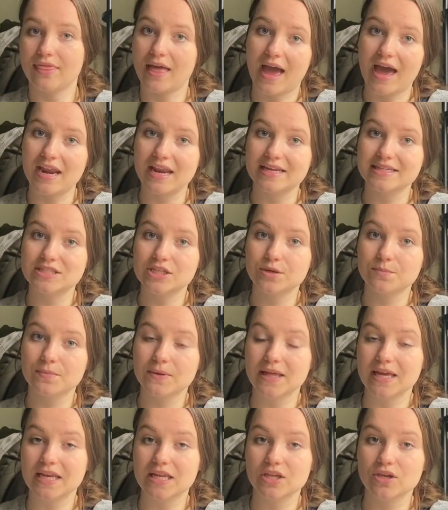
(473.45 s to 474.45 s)
that as you're
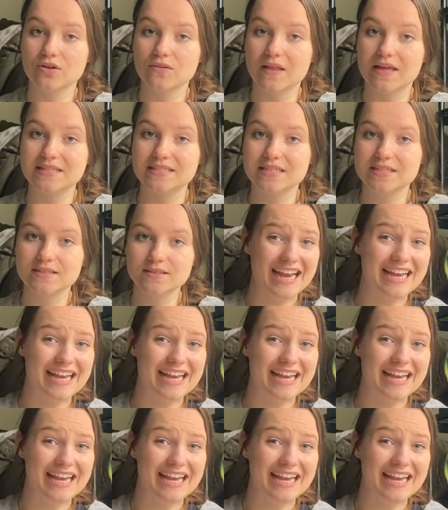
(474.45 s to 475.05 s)
planning your lesson.